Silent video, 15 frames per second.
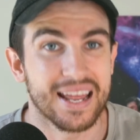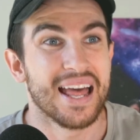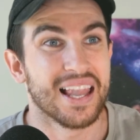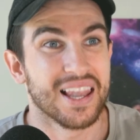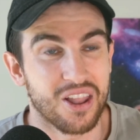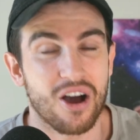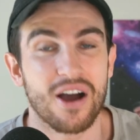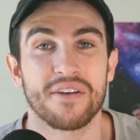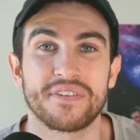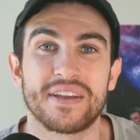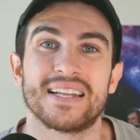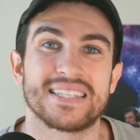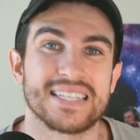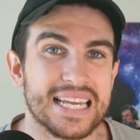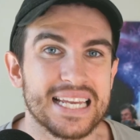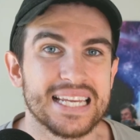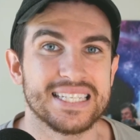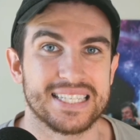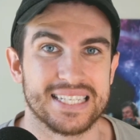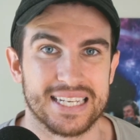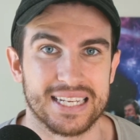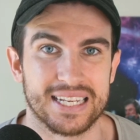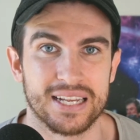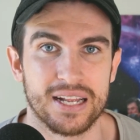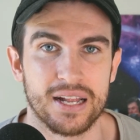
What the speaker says: life gets easy.